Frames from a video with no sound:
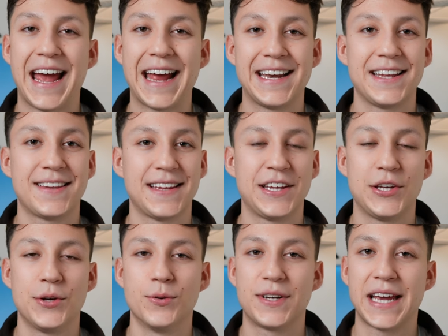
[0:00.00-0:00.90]
anything
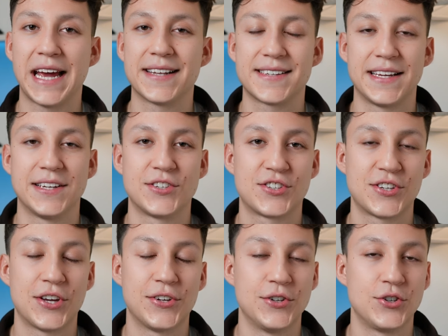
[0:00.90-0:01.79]
you'll get in
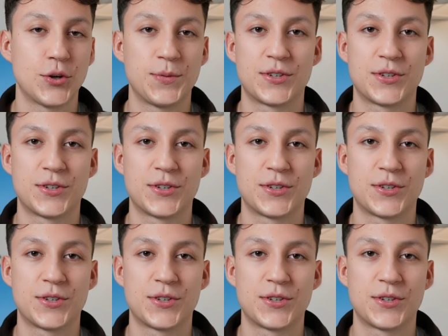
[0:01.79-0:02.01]
certain job